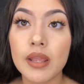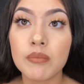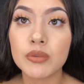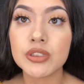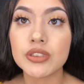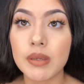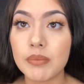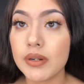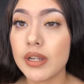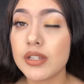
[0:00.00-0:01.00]
and more
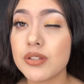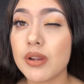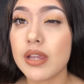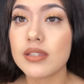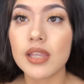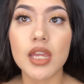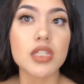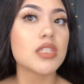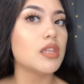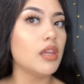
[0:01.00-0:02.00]
separate, as you guys
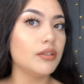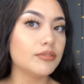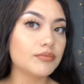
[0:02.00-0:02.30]
can see.